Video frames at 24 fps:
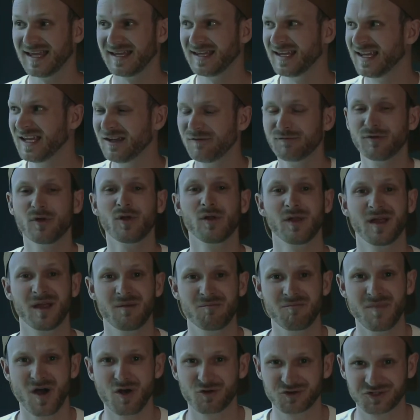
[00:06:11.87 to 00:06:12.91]
evil
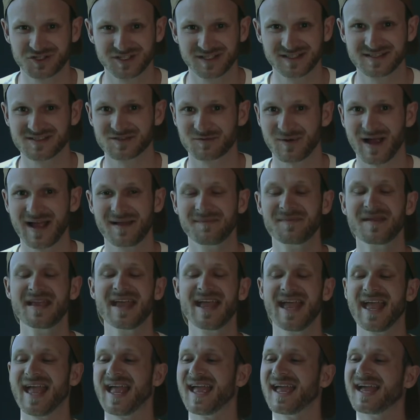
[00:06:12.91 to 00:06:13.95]
emotions, right?
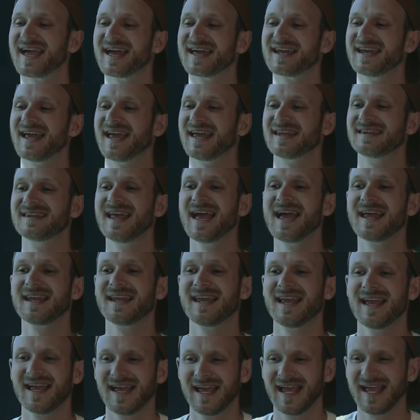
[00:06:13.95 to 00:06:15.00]
And, and
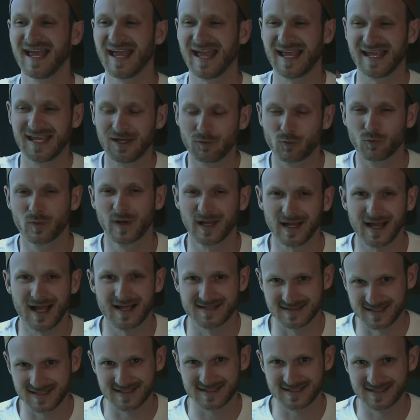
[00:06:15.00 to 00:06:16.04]
then he
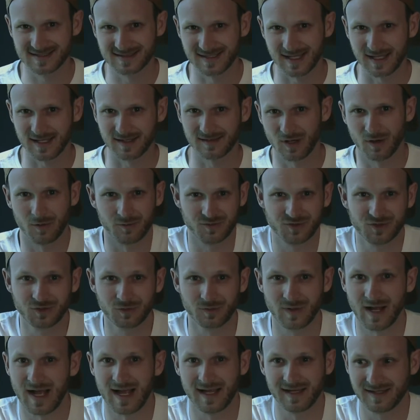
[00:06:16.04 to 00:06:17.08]
realizes, like, oh
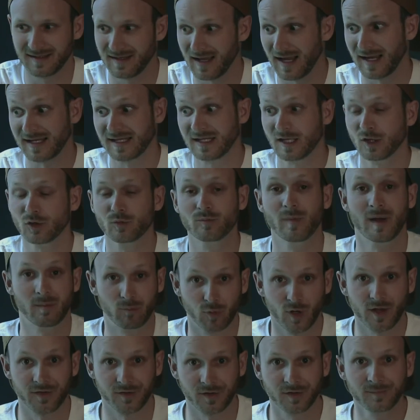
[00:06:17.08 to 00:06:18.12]
shoot, I, I killed my
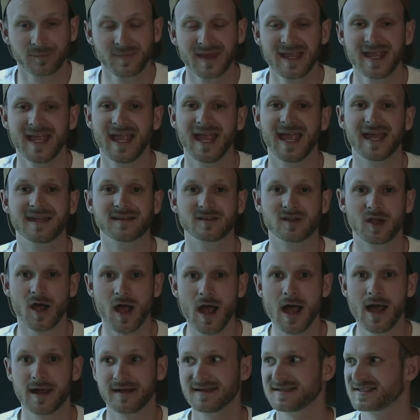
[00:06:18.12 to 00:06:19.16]
brother. And
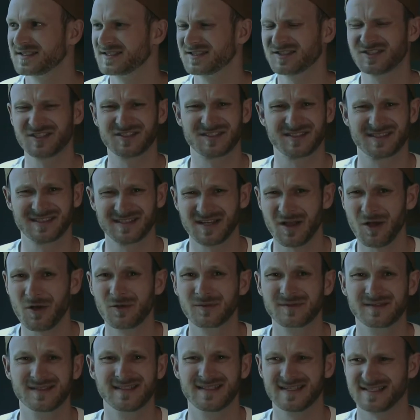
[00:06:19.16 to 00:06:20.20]
God is just
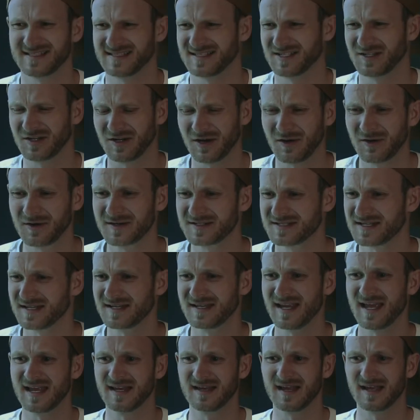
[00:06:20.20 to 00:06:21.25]
so discouraged
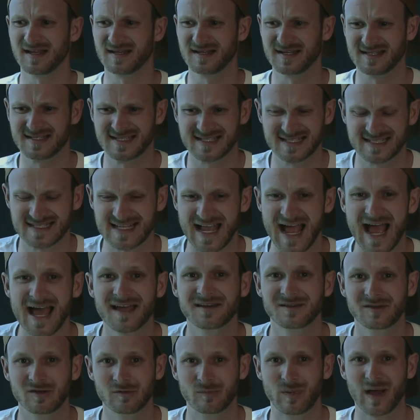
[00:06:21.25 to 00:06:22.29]
and, and, and
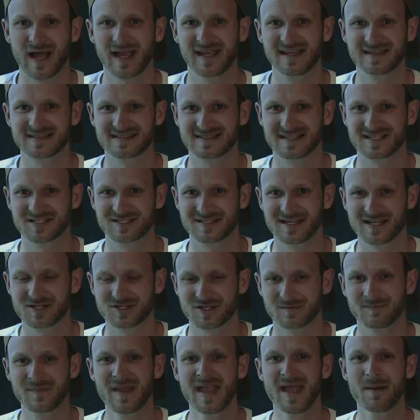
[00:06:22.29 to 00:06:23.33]
saddened by his
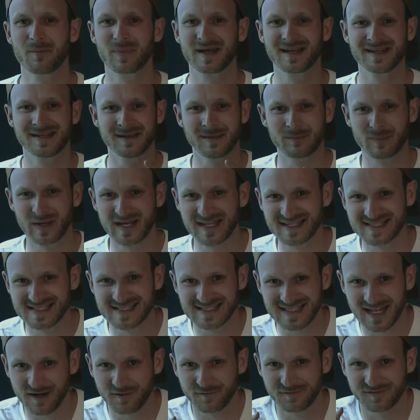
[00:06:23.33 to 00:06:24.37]
decision. But
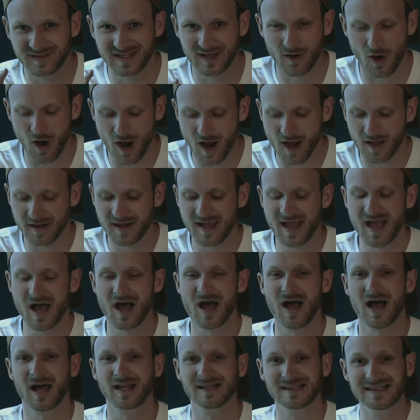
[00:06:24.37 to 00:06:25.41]
instead of God
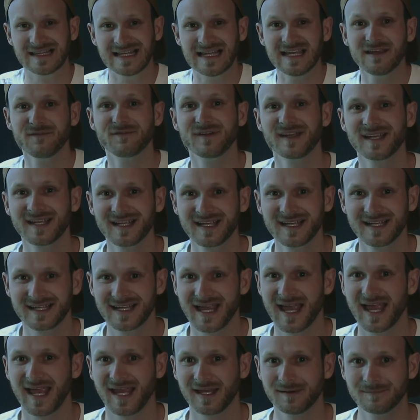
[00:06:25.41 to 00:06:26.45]
leaving
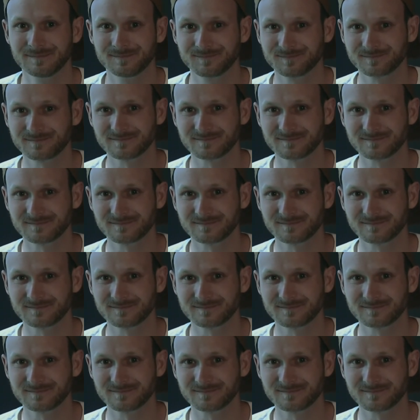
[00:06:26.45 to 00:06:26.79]
Cain,